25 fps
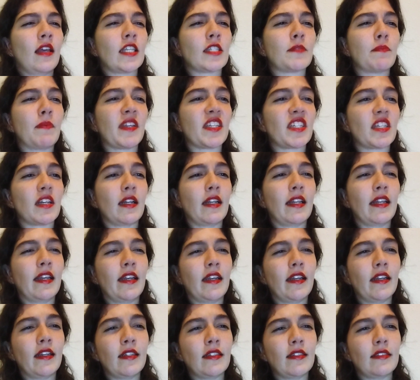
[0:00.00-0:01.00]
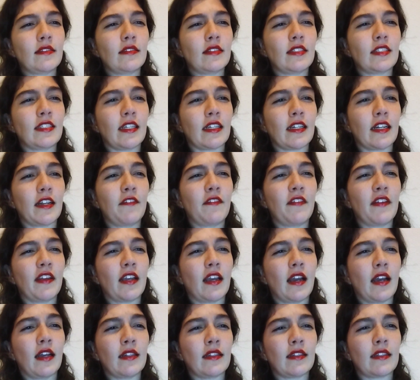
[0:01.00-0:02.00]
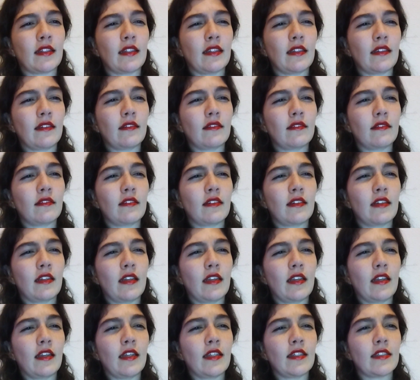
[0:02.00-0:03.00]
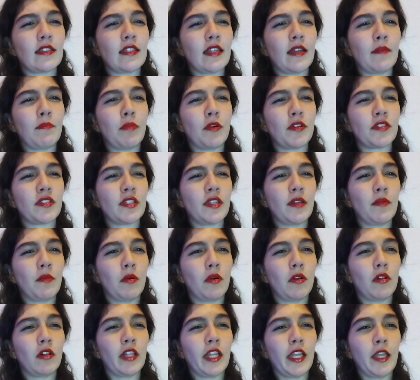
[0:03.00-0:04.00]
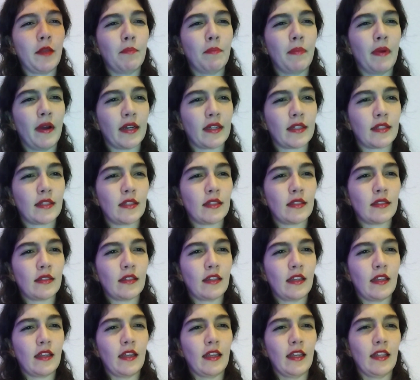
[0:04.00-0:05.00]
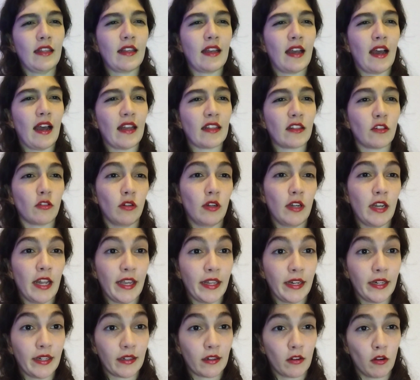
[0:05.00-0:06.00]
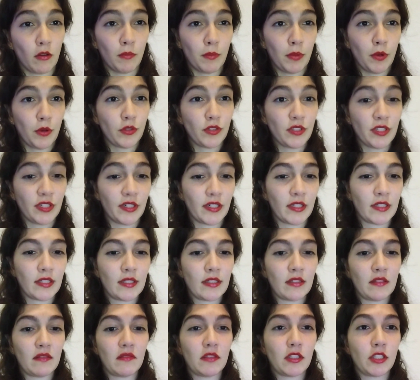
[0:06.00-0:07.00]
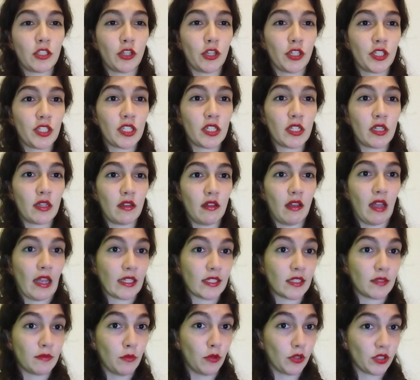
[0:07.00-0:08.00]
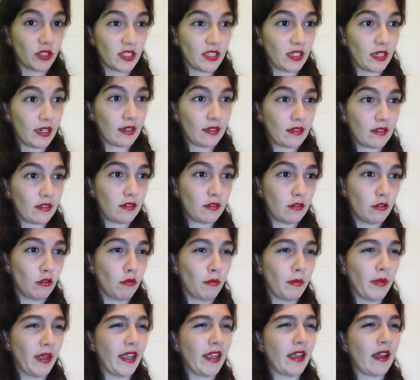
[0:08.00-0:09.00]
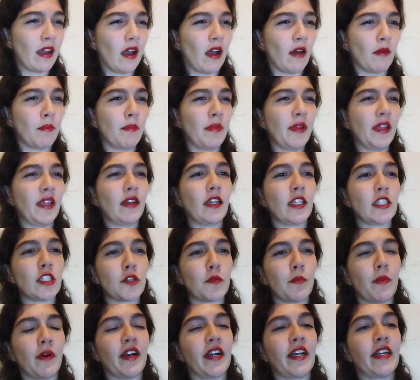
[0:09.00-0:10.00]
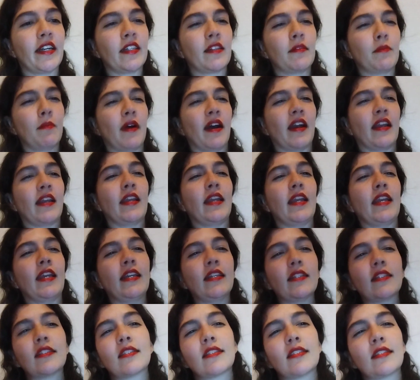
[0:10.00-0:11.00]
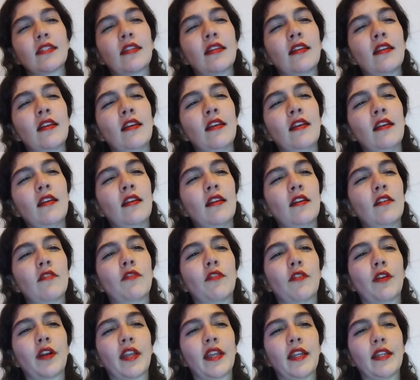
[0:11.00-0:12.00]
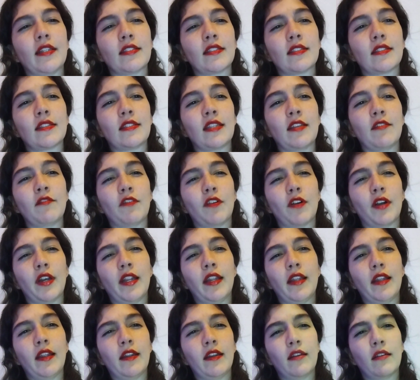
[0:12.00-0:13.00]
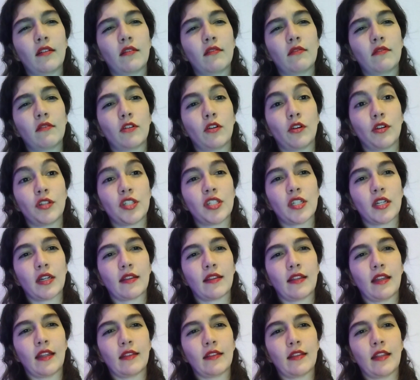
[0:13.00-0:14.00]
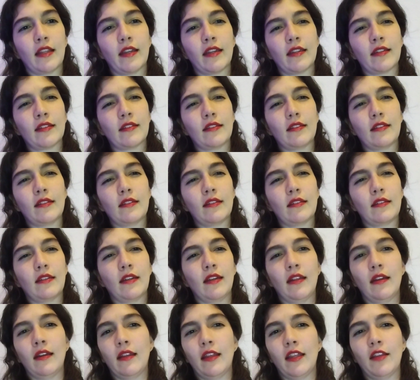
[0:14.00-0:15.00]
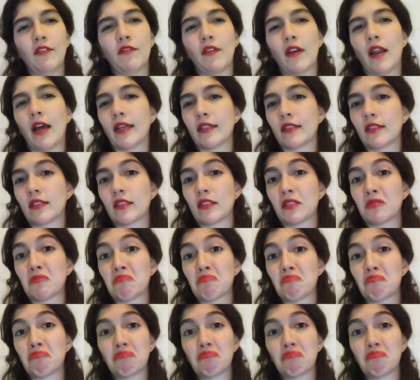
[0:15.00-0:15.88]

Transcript: Especially significant is the possible impact it had on later composers, such as Mozart, who may have been inspired by it for his Symphony Concertante in E flat.